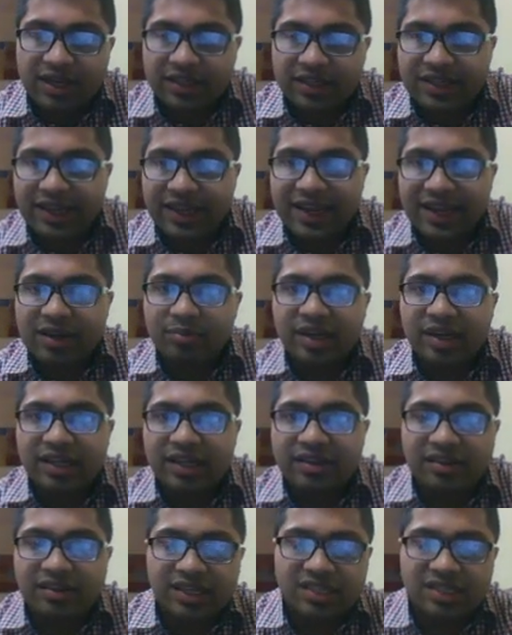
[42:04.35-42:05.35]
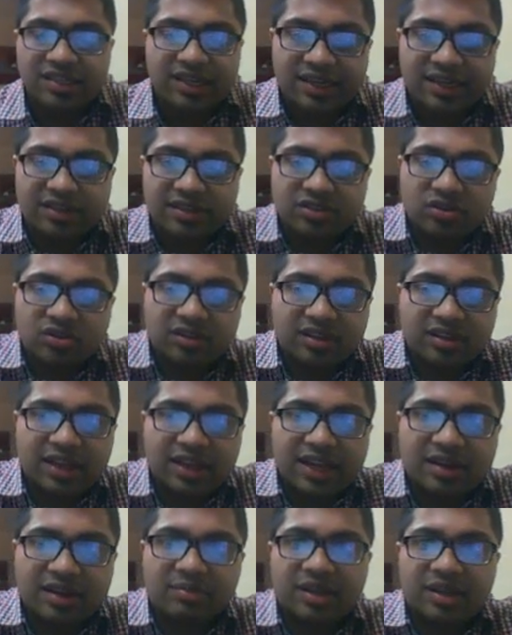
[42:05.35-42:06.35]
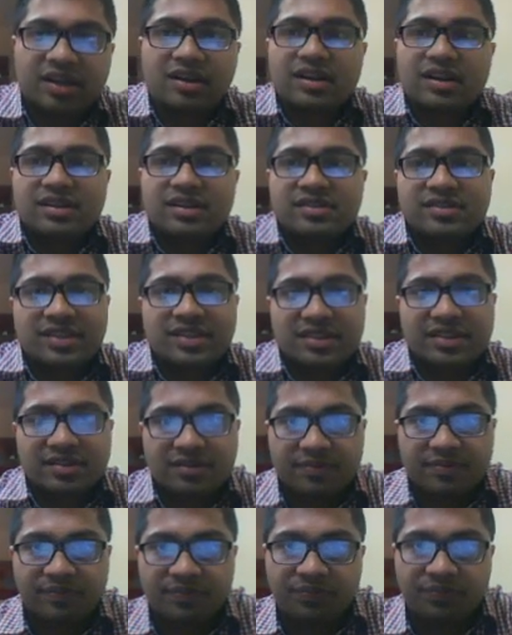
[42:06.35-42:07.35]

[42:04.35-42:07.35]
They can be interest rates or they can be currencies.